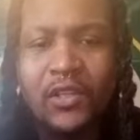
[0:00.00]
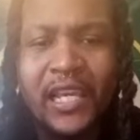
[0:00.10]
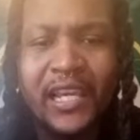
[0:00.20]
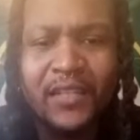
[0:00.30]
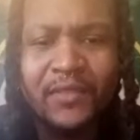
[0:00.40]

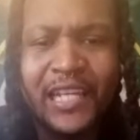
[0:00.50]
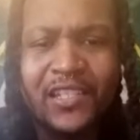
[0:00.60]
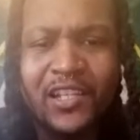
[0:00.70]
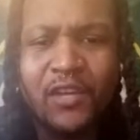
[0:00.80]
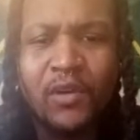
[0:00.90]
yeah,
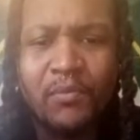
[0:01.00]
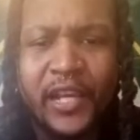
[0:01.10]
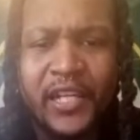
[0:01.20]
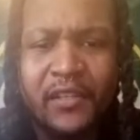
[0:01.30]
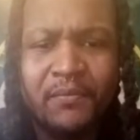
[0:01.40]
that's a good one,
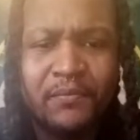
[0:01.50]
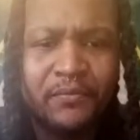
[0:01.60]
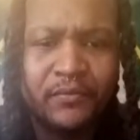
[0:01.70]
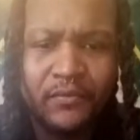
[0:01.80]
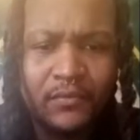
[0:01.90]
Brandy.
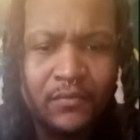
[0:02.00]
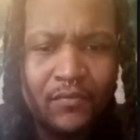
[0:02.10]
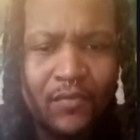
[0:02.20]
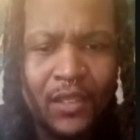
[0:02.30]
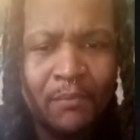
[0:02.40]

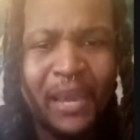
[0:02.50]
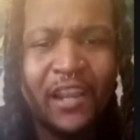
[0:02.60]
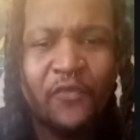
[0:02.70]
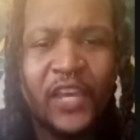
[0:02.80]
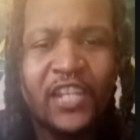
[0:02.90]

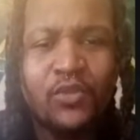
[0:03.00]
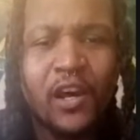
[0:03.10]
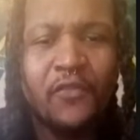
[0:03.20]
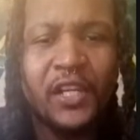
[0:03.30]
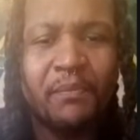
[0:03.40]
Packer fan
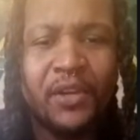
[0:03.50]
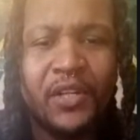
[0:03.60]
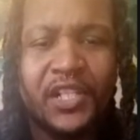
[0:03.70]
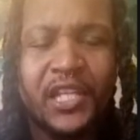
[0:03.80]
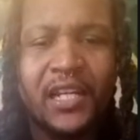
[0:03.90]
12 in the
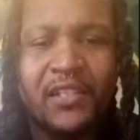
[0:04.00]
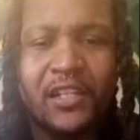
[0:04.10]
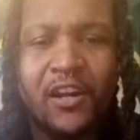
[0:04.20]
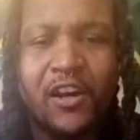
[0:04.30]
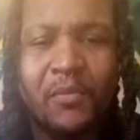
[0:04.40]
building. Shout out
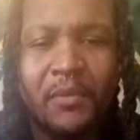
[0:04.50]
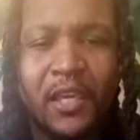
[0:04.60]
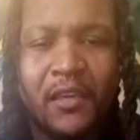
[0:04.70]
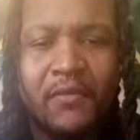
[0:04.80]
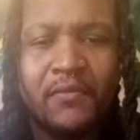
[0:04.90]
to the homie, man.